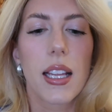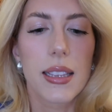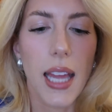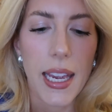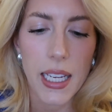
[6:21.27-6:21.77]

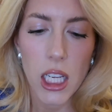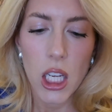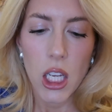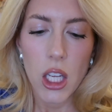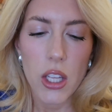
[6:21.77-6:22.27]
like
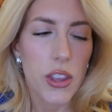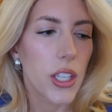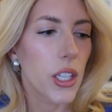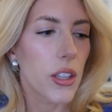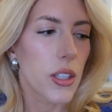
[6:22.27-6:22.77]

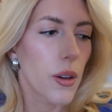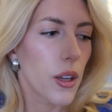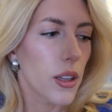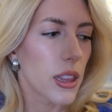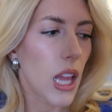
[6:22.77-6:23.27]

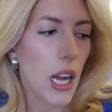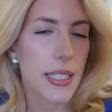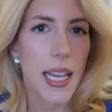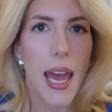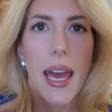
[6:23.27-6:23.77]
the
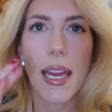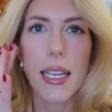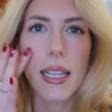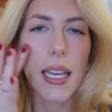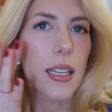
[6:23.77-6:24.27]

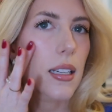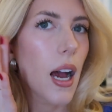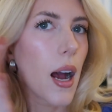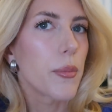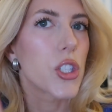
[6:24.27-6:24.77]
latte, like
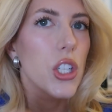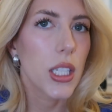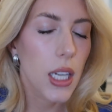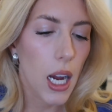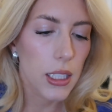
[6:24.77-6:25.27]

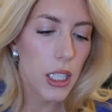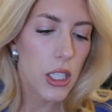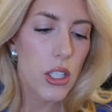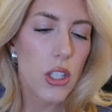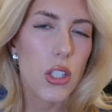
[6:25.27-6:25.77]
cheek
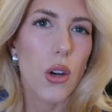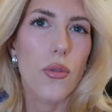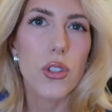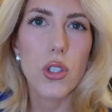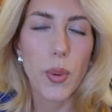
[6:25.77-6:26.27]
colors,
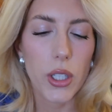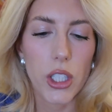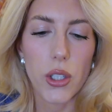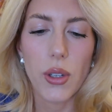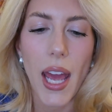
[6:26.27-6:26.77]
so super
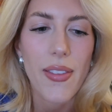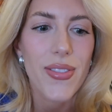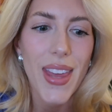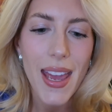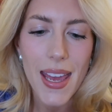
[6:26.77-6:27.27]
cute.
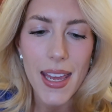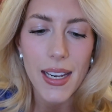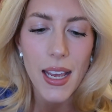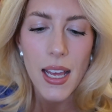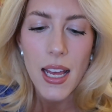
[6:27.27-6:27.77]
And
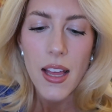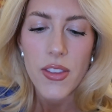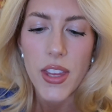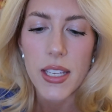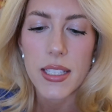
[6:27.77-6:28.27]
then
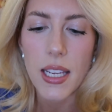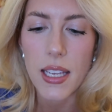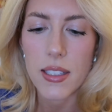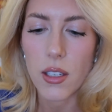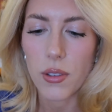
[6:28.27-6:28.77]
this
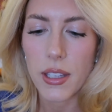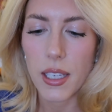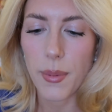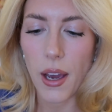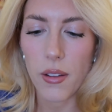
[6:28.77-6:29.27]
is, the only
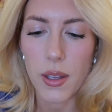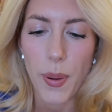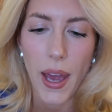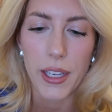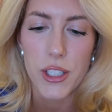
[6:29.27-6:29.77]
thing about the
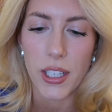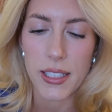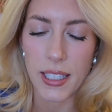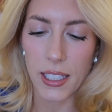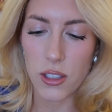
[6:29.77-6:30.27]
packaging
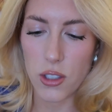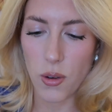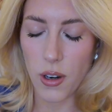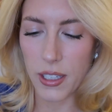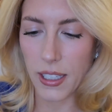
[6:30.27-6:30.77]
is like it's
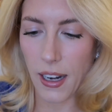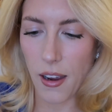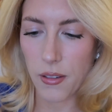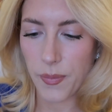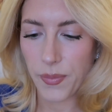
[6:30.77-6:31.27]
so hard to get
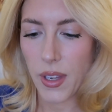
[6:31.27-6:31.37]
out.